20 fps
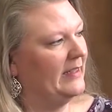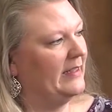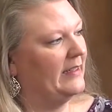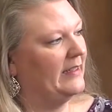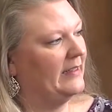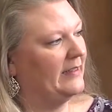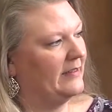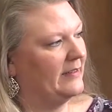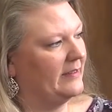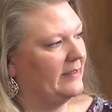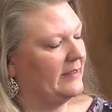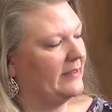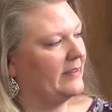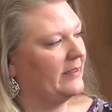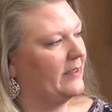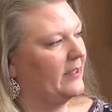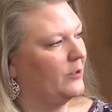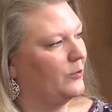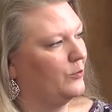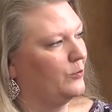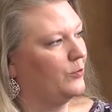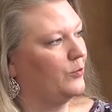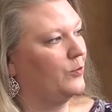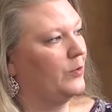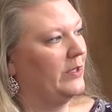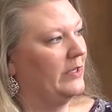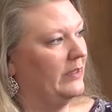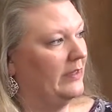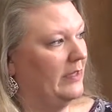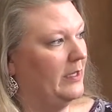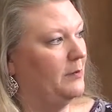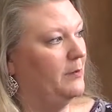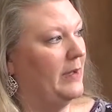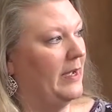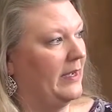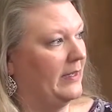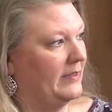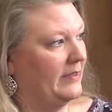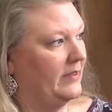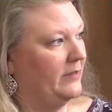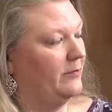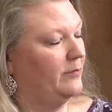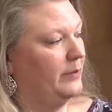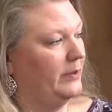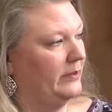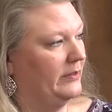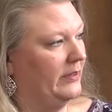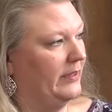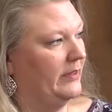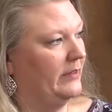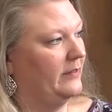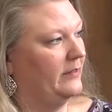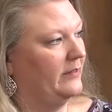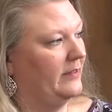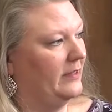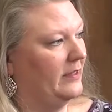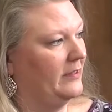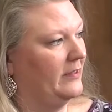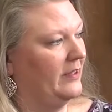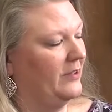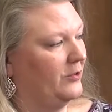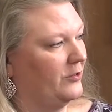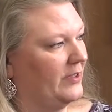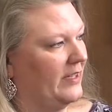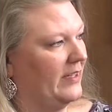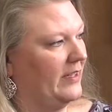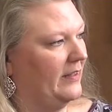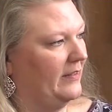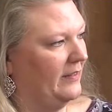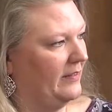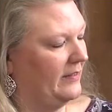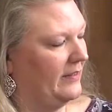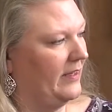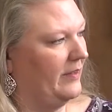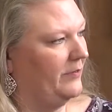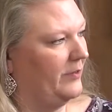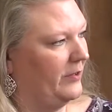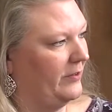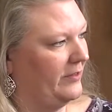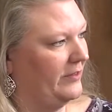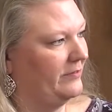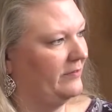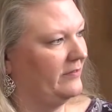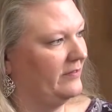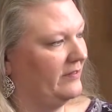it is a really massive building and undertaking that they've gone.